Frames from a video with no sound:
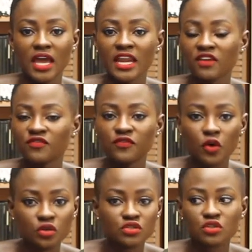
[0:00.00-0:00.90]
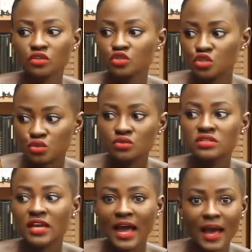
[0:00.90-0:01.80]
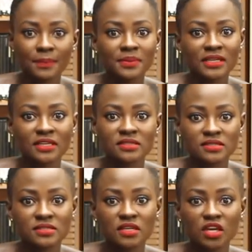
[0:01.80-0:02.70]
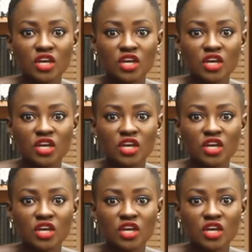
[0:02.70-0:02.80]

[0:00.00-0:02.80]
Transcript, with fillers: And I focus on choose happiness